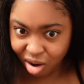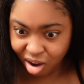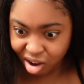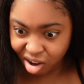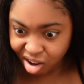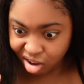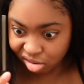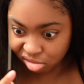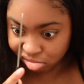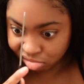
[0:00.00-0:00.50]

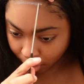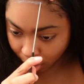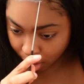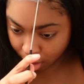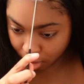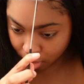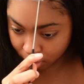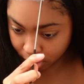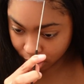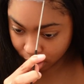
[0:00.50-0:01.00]
are. I
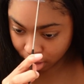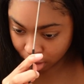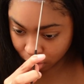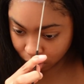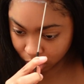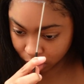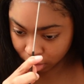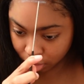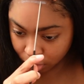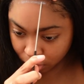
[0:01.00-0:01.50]
don't
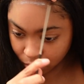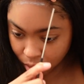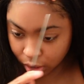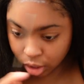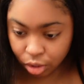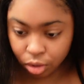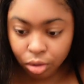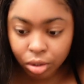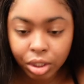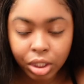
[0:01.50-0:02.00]
know. A little a
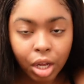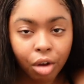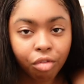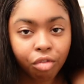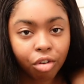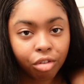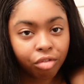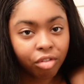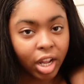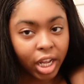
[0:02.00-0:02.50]
little
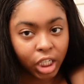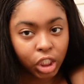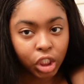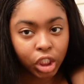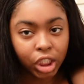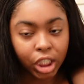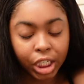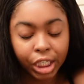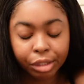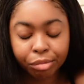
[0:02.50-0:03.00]
self
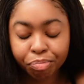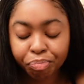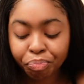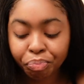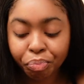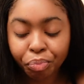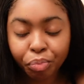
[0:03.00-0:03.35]
reflection